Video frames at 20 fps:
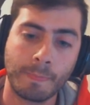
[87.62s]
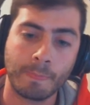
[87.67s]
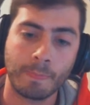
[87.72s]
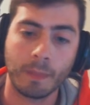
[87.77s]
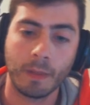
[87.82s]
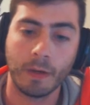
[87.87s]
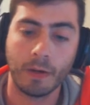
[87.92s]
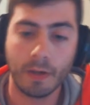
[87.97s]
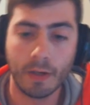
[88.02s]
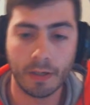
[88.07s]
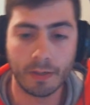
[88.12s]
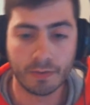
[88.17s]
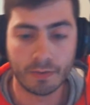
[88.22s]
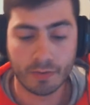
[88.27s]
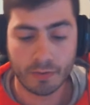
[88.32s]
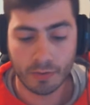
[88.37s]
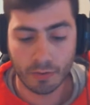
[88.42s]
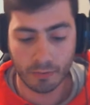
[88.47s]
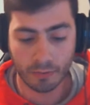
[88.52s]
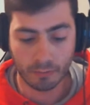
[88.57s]
All right,
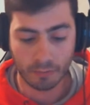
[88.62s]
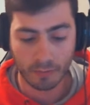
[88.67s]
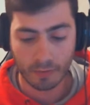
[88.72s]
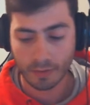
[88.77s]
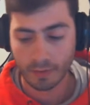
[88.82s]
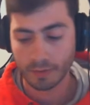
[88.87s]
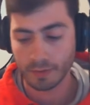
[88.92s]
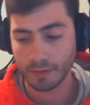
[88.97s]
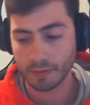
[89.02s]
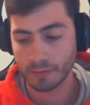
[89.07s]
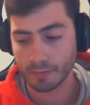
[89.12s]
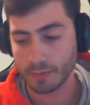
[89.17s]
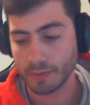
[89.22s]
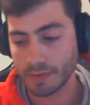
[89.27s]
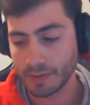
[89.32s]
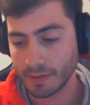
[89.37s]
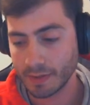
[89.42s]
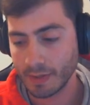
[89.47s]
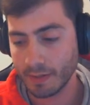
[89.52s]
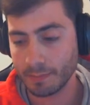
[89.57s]
so this
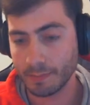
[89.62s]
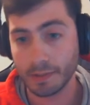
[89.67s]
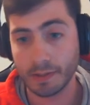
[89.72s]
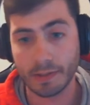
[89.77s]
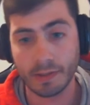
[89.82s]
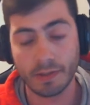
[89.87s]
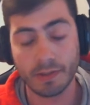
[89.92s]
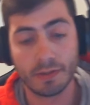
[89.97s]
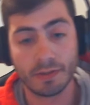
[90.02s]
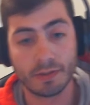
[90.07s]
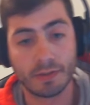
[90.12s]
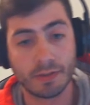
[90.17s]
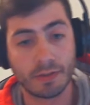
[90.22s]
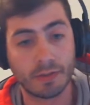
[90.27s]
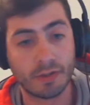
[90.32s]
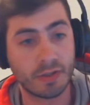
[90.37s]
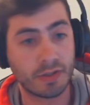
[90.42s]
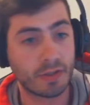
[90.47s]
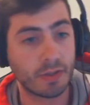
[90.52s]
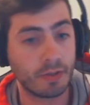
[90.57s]
week's topic is
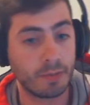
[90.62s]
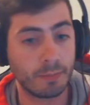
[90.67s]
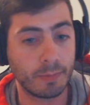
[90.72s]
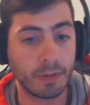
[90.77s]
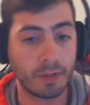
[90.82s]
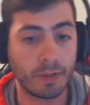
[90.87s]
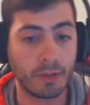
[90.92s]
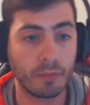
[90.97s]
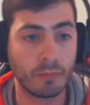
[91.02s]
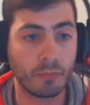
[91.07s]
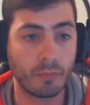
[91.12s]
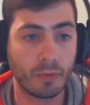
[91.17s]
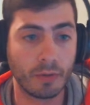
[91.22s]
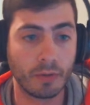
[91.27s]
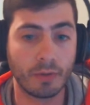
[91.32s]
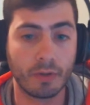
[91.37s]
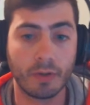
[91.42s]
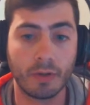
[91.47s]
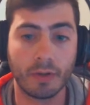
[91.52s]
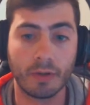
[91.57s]
just going to be one
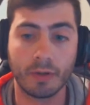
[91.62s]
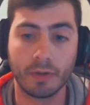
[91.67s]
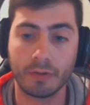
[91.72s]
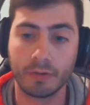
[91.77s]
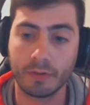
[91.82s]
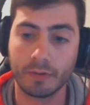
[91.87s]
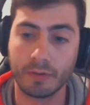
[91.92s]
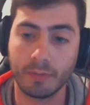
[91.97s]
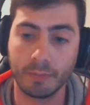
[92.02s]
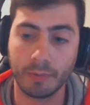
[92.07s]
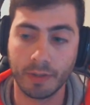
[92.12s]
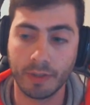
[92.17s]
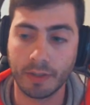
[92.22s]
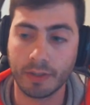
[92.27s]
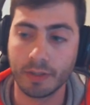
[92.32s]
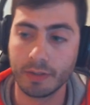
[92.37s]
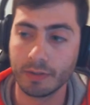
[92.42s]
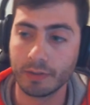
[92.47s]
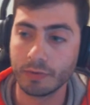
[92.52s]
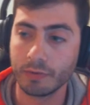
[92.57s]
of the
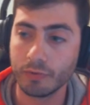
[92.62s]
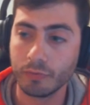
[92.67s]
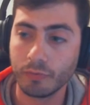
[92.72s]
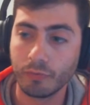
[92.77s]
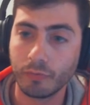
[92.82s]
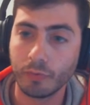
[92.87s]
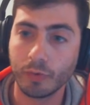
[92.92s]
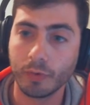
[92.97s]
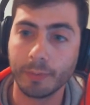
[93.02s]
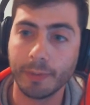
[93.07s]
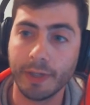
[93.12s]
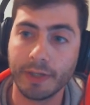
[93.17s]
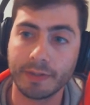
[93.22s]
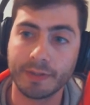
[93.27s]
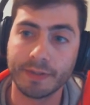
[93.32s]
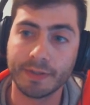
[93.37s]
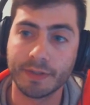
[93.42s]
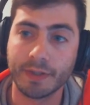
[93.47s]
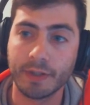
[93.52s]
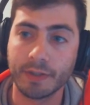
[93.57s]
blanket new format
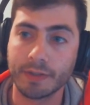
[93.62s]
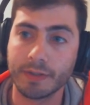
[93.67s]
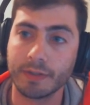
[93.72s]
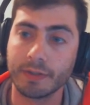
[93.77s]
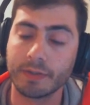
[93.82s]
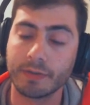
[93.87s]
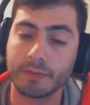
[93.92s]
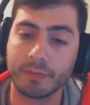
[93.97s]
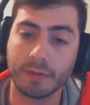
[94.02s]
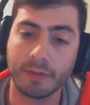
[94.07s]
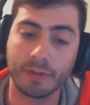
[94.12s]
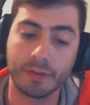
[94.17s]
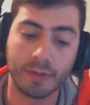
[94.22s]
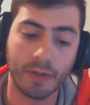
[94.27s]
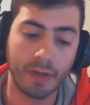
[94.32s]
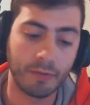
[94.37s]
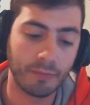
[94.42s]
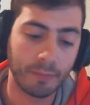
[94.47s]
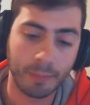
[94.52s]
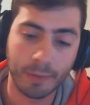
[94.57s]
discussions.
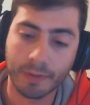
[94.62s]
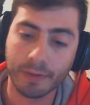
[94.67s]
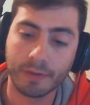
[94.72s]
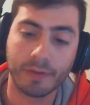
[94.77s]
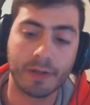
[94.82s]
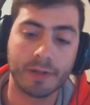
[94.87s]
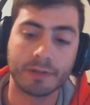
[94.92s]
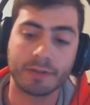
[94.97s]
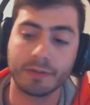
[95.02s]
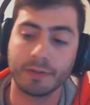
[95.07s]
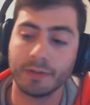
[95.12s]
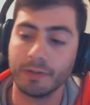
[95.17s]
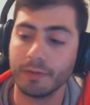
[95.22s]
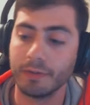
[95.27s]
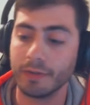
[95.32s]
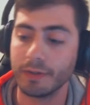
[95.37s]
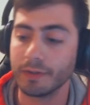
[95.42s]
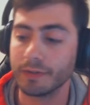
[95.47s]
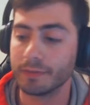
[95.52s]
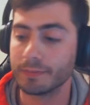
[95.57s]
Everybody likes to do
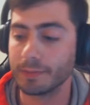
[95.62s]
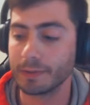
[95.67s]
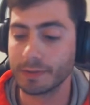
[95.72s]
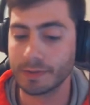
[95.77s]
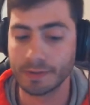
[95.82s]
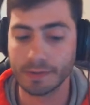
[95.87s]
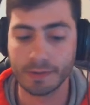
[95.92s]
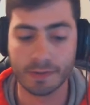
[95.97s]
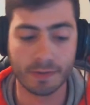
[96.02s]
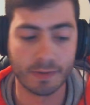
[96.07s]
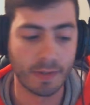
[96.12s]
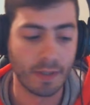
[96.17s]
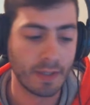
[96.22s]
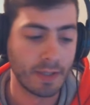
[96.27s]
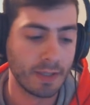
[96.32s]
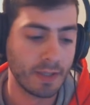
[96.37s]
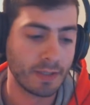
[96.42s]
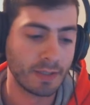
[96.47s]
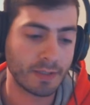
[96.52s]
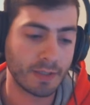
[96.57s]
these because it's
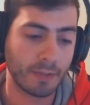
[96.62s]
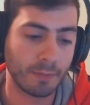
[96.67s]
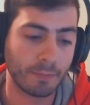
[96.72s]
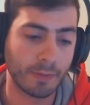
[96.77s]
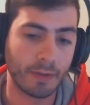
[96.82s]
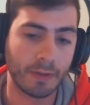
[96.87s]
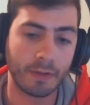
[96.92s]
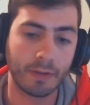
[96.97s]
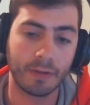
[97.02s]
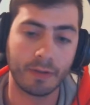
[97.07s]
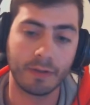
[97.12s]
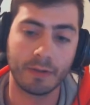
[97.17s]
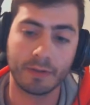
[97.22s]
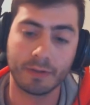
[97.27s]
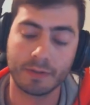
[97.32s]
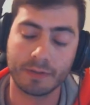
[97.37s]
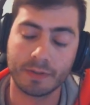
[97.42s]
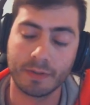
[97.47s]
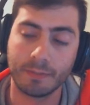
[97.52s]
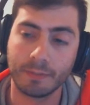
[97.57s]

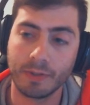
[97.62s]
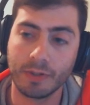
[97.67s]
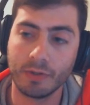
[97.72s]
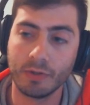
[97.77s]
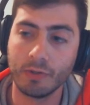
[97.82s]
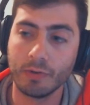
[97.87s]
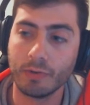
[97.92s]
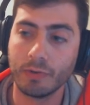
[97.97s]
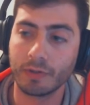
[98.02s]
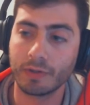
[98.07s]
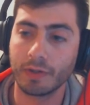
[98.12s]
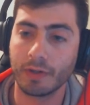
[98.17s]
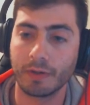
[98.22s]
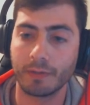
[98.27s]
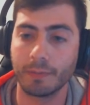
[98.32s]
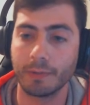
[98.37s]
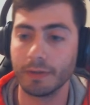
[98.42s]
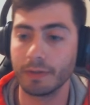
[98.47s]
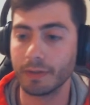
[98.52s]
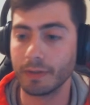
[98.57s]
something new to talk
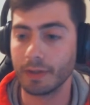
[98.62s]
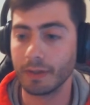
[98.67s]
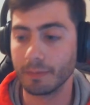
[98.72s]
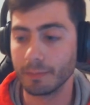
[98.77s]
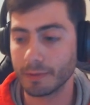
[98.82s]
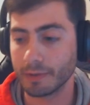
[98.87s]
about in the game.